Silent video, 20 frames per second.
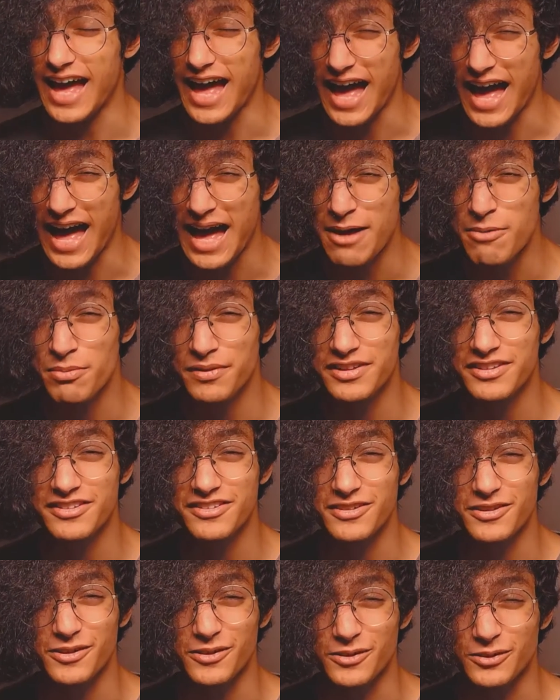
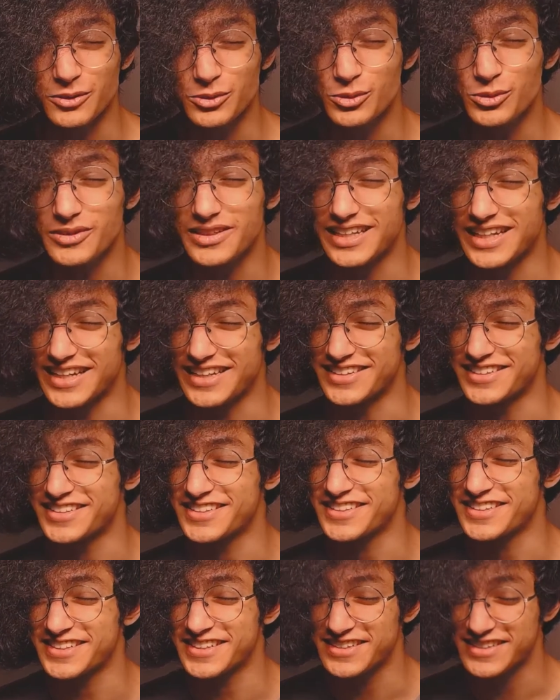absolutely
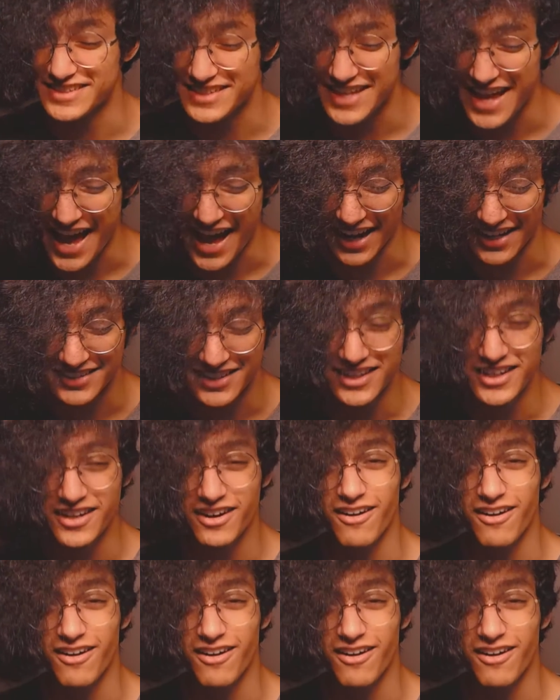stacked